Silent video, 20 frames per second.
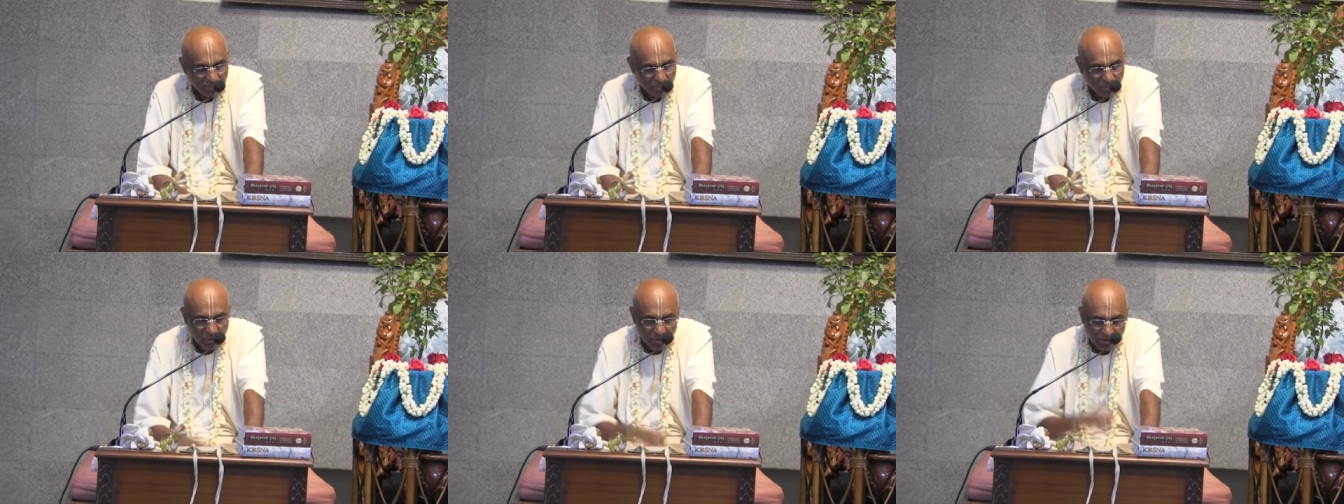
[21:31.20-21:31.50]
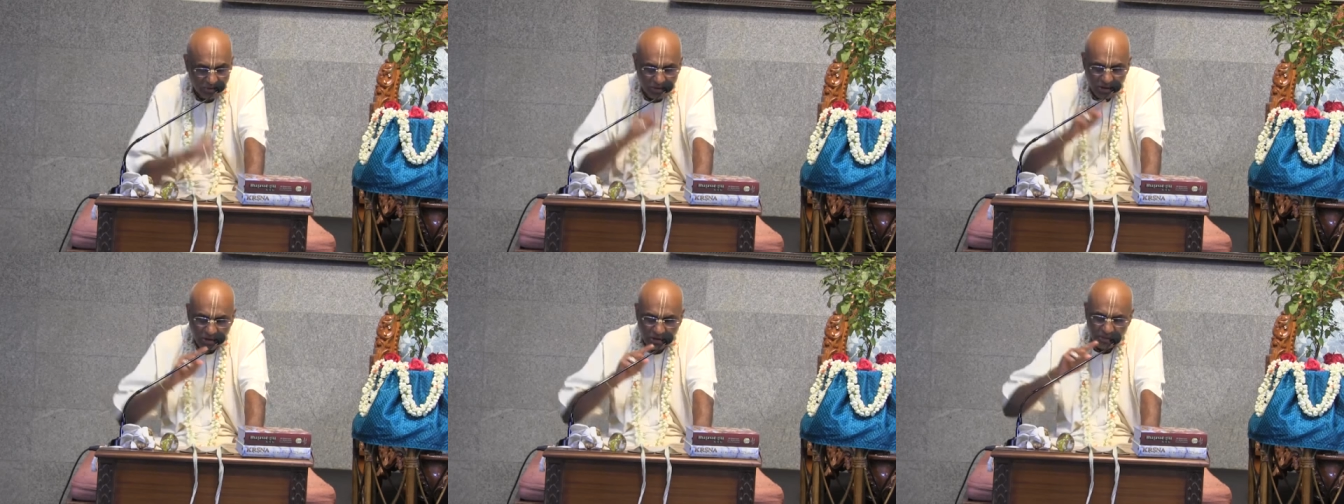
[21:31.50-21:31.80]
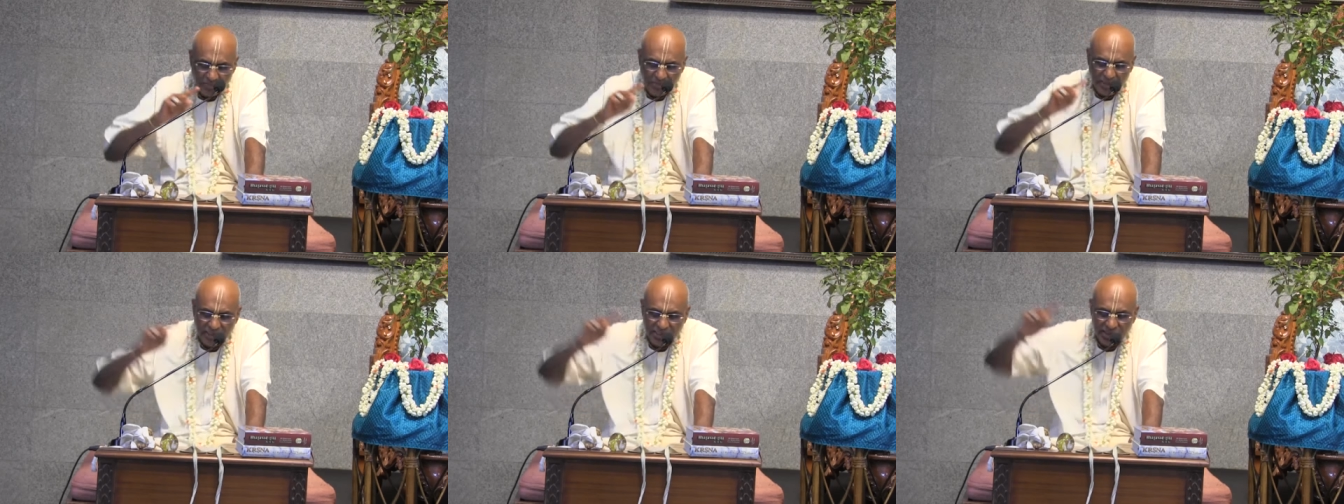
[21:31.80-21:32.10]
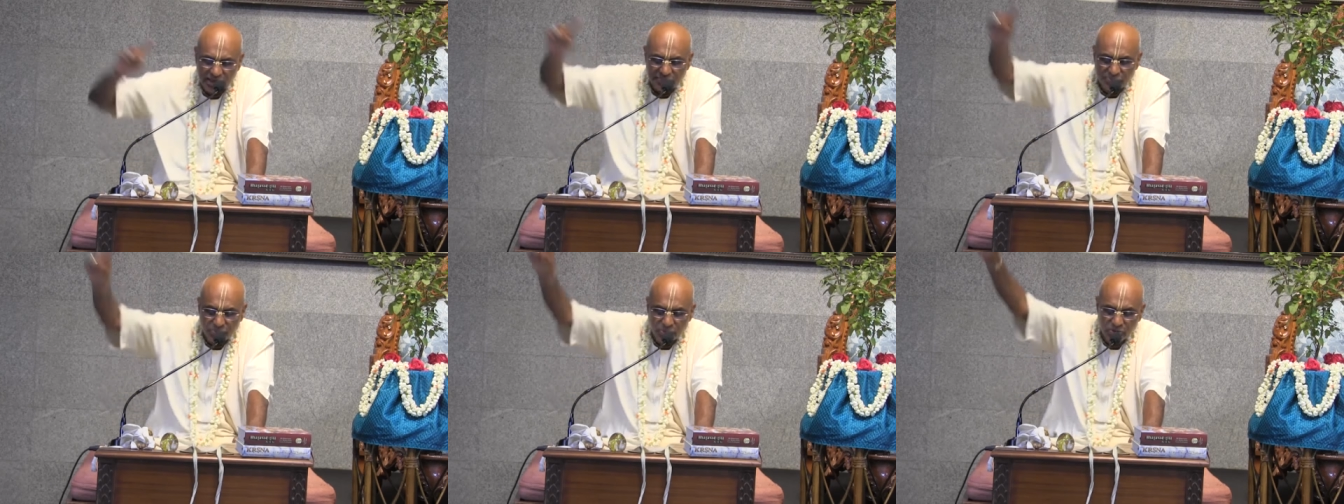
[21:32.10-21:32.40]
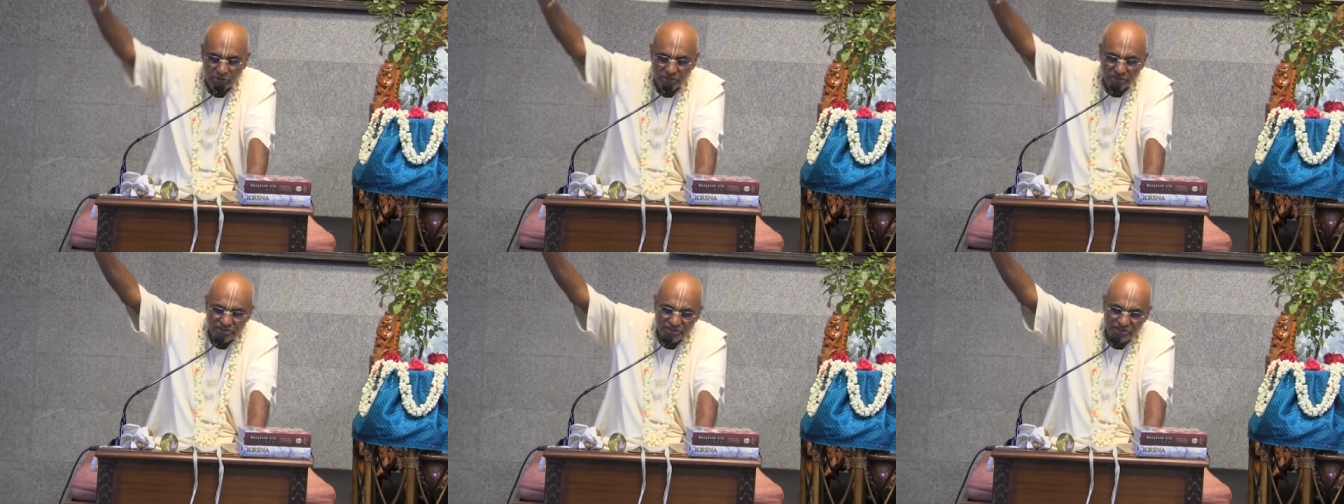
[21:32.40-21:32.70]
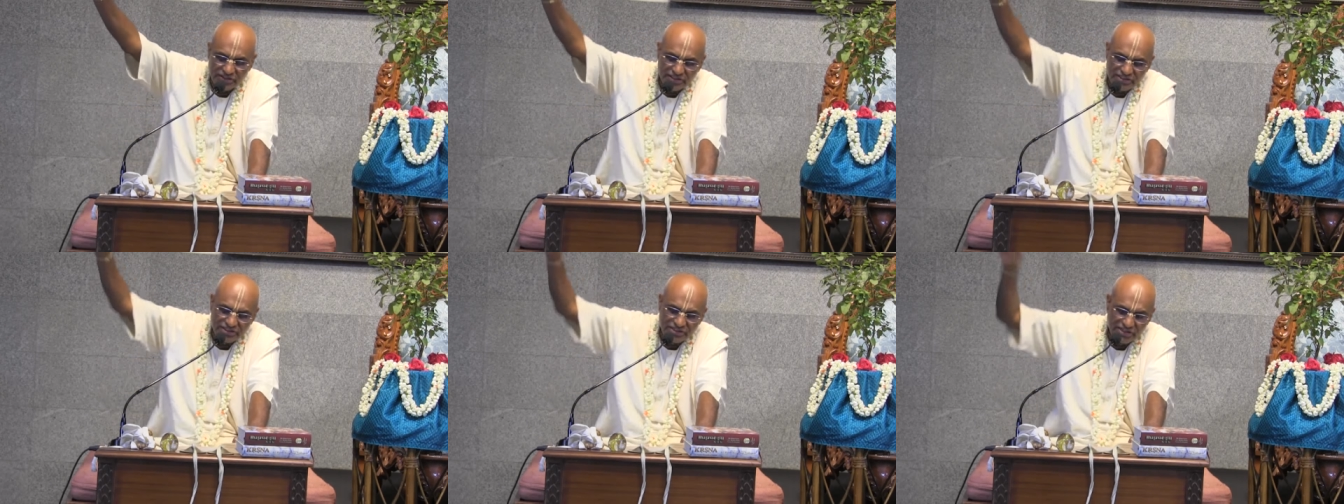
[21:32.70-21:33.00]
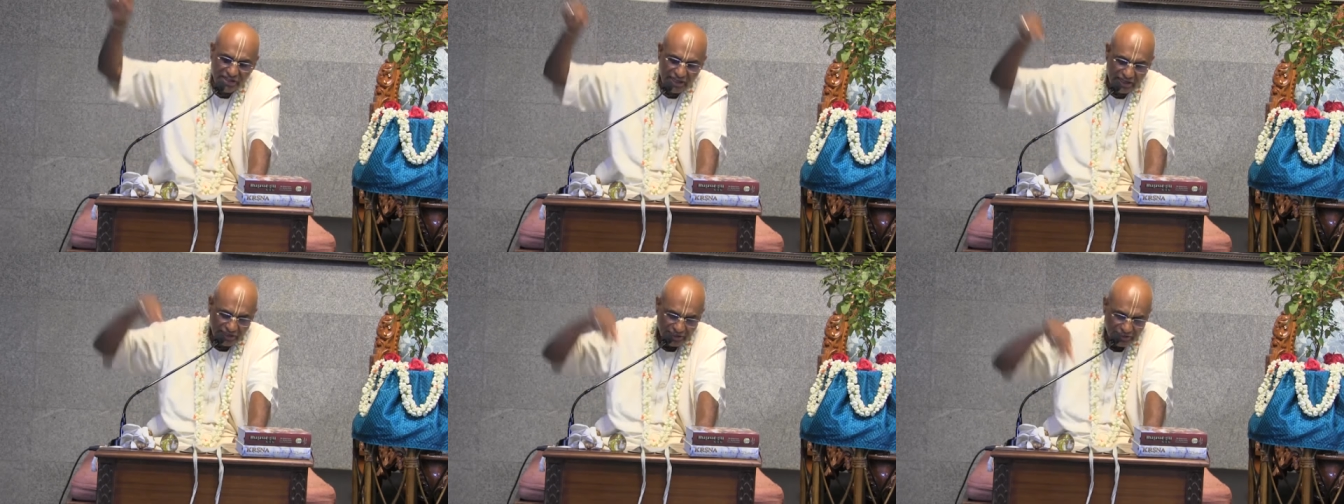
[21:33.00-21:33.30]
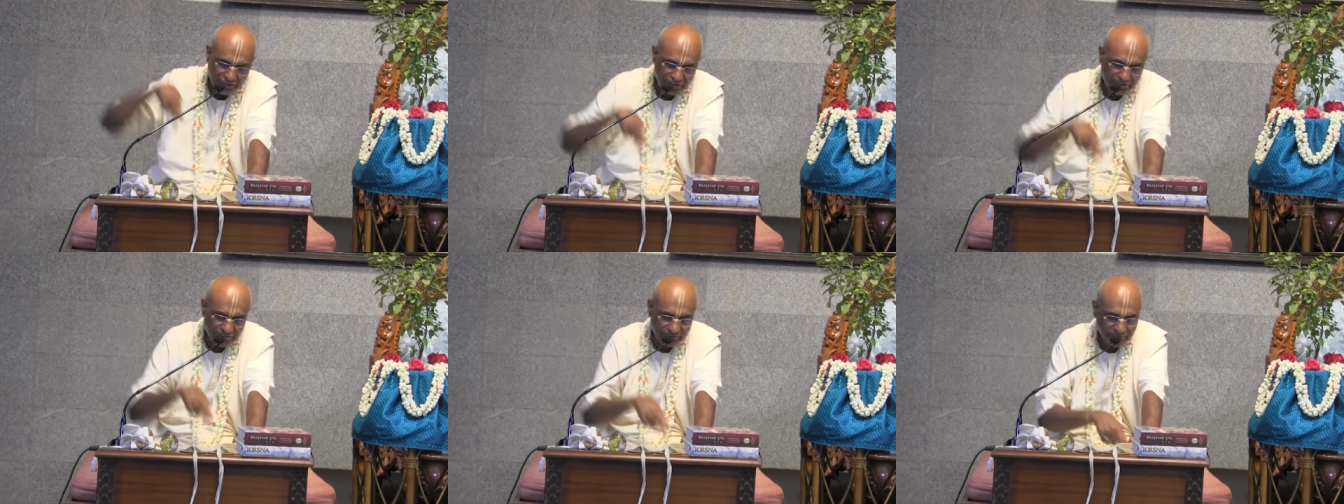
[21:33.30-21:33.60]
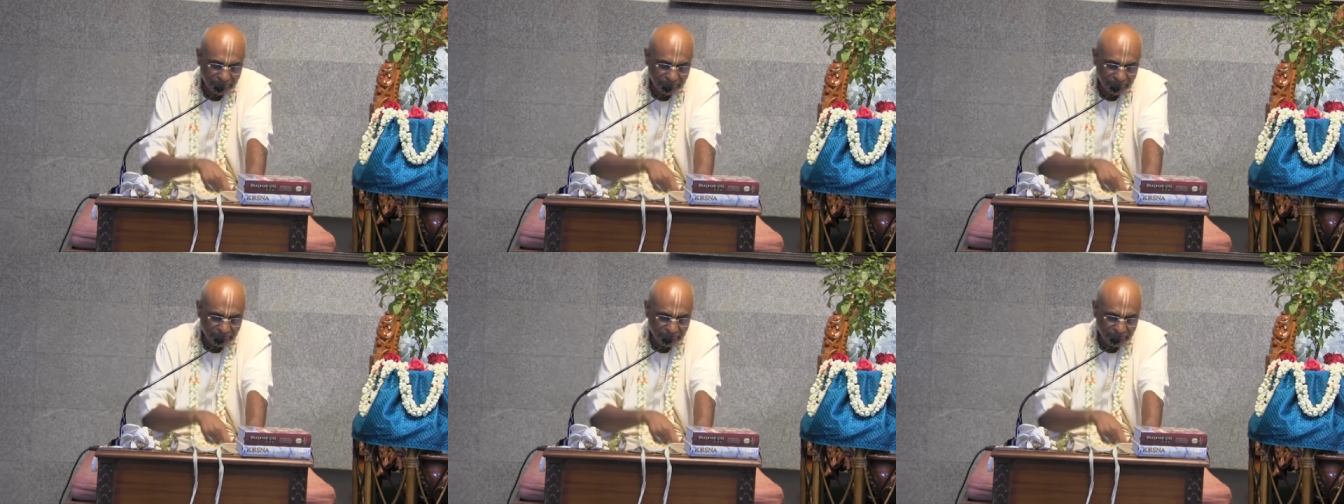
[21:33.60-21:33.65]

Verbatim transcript: one will automatically progress in this direction.